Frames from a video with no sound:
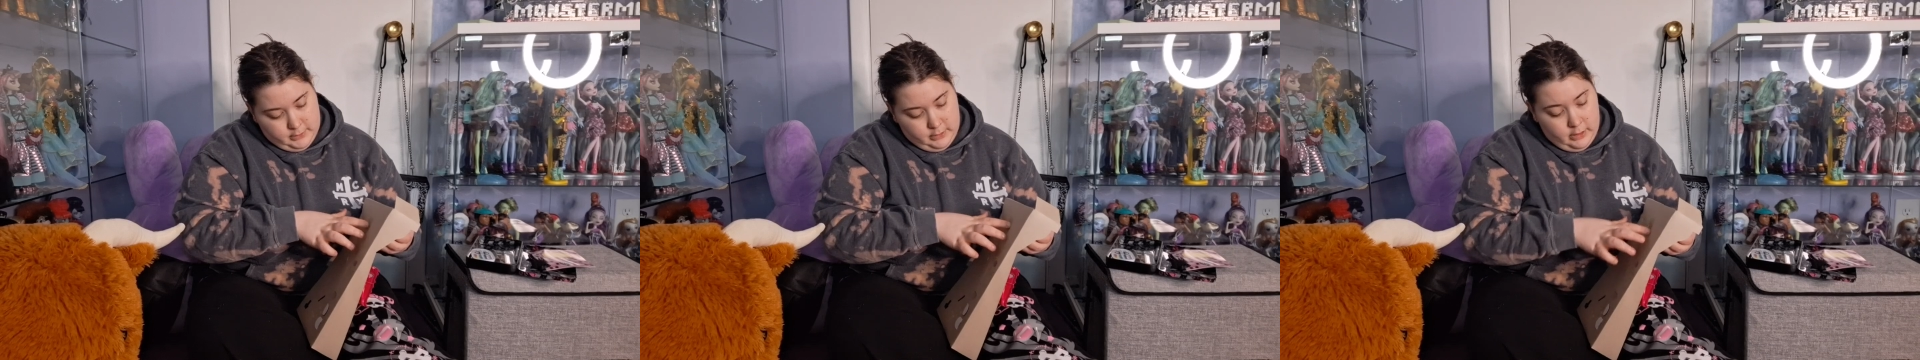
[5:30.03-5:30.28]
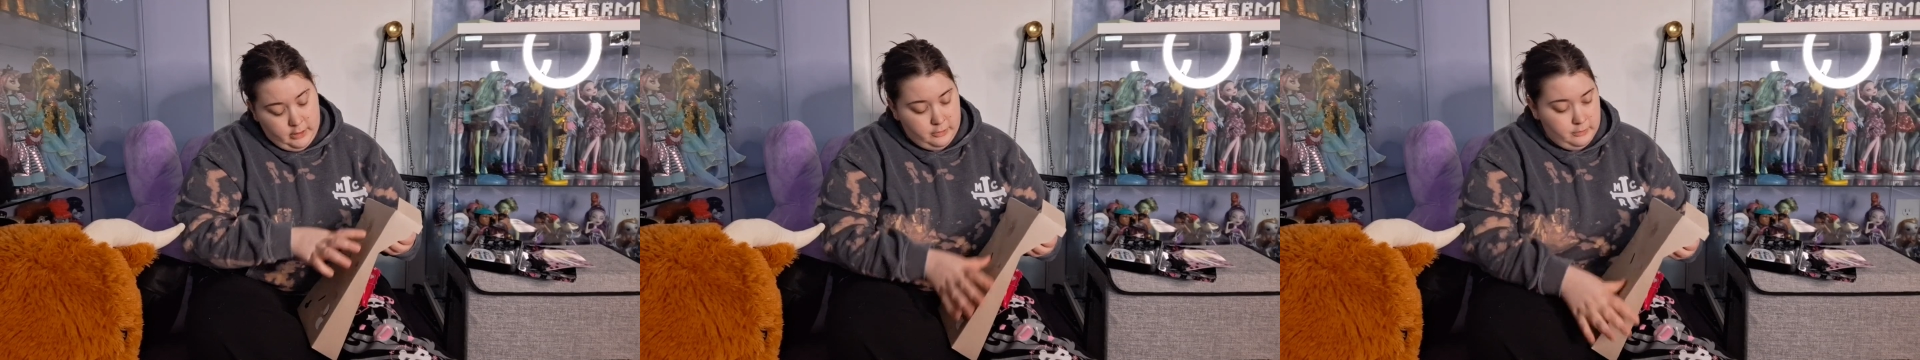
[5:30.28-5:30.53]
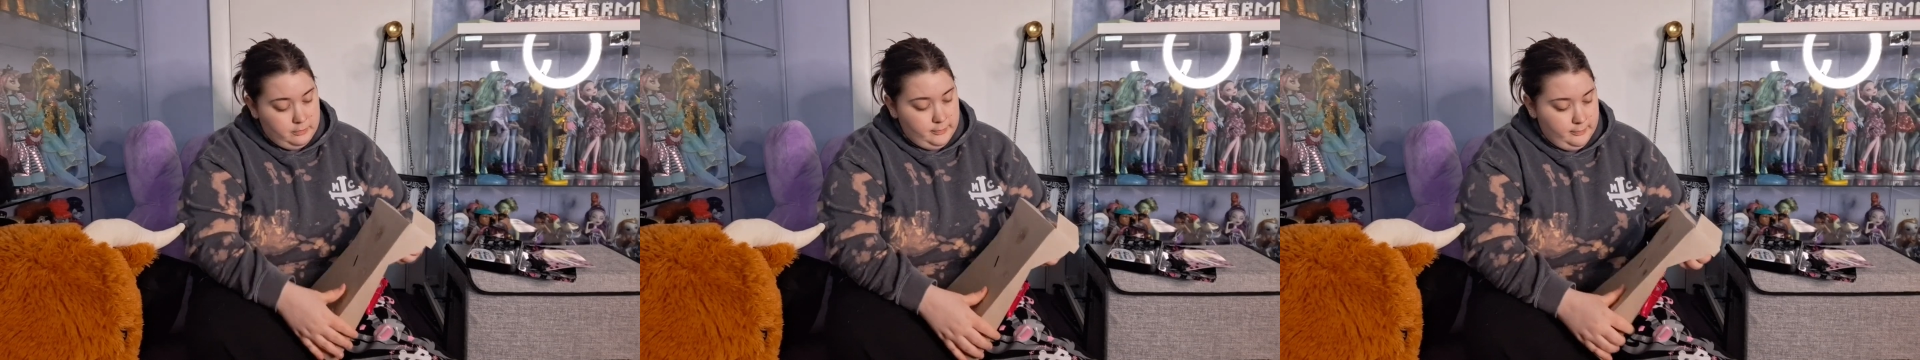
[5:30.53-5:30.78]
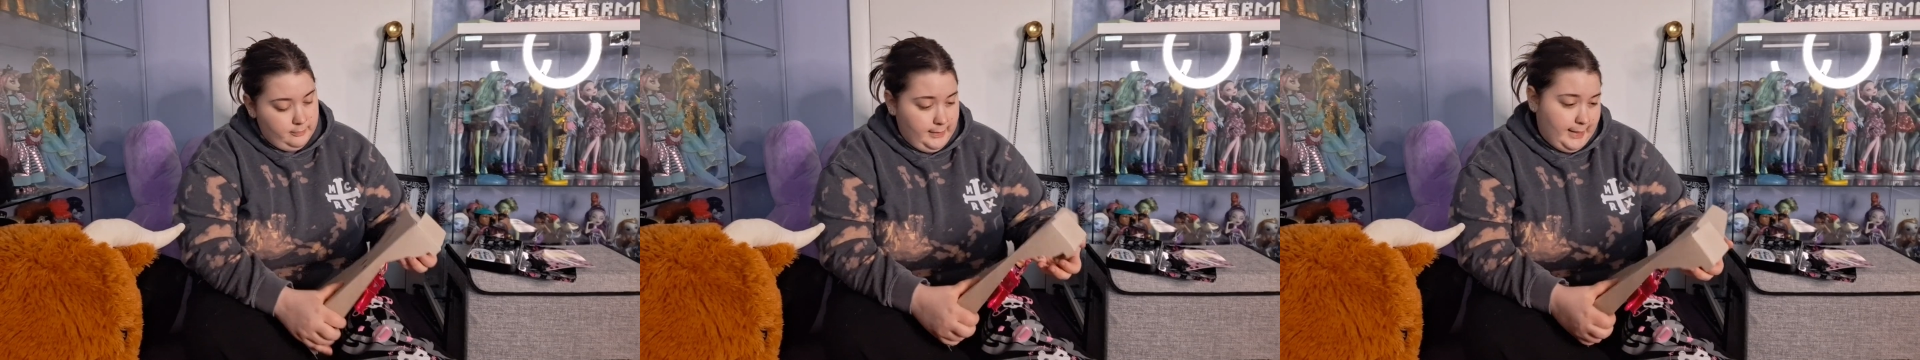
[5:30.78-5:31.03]
Oh,
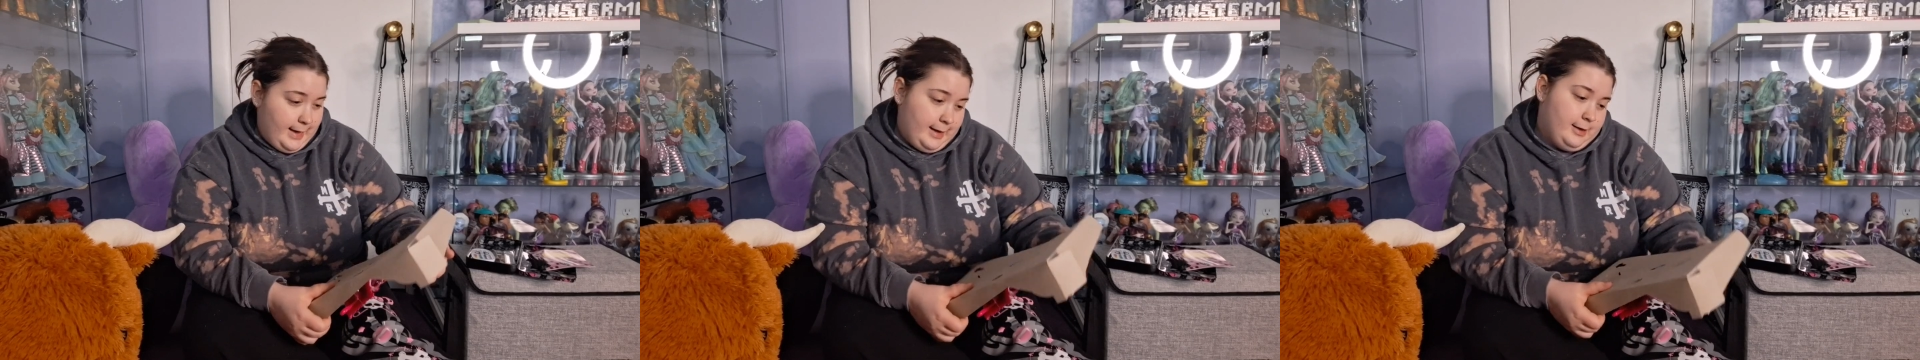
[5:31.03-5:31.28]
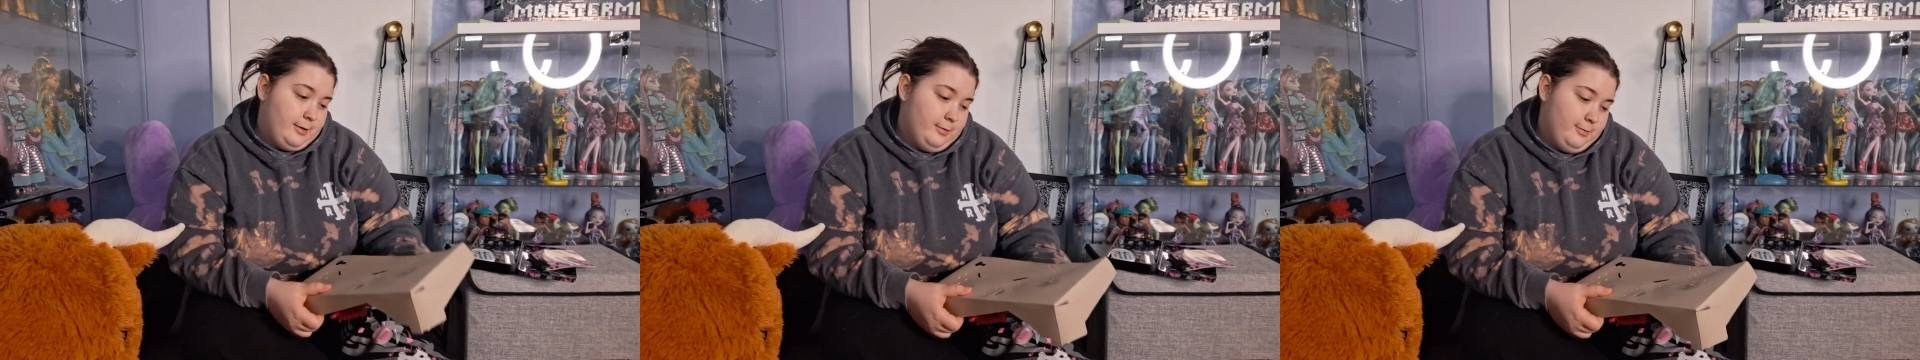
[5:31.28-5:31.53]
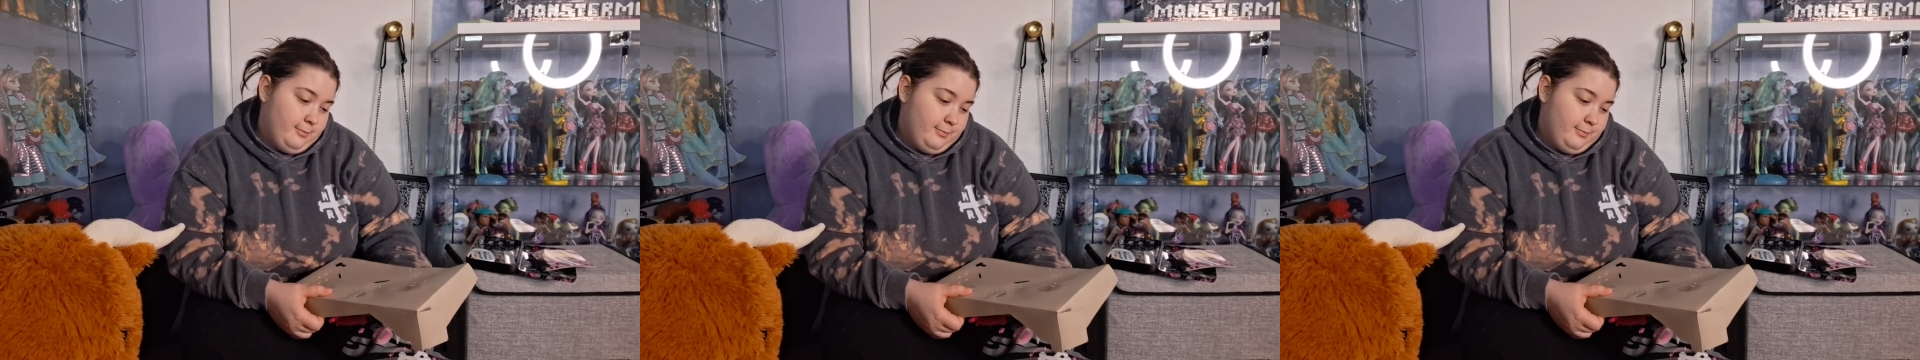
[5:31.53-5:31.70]
yay.